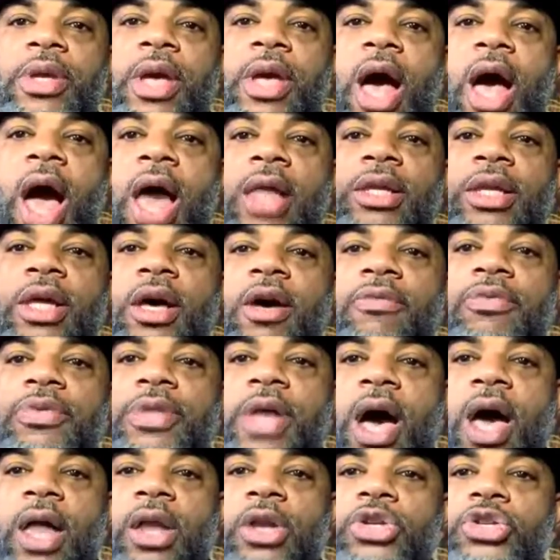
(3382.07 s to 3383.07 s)
I love
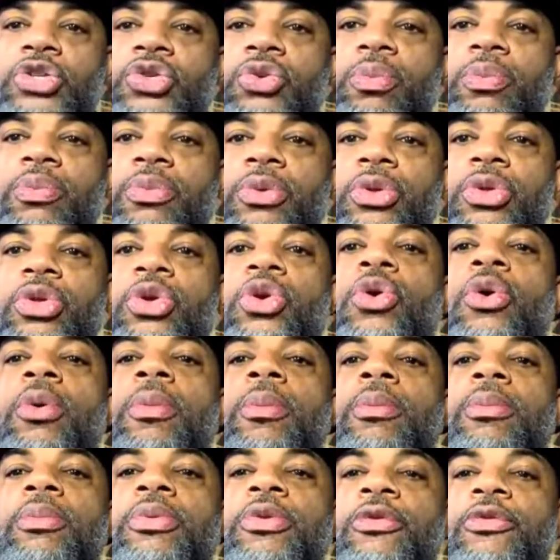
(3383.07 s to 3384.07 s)
knowledge.
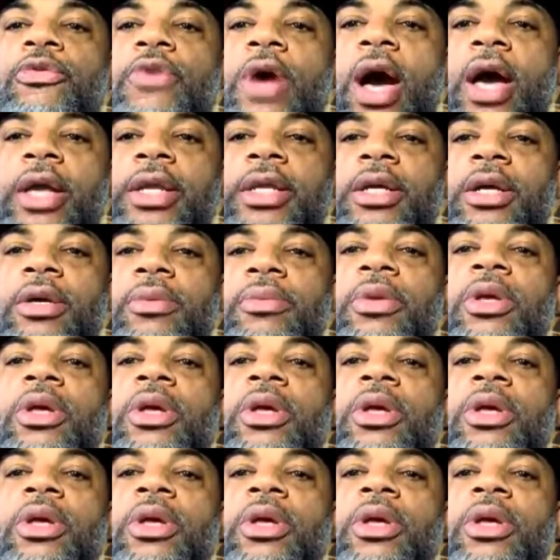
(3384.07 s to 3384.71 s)
You provide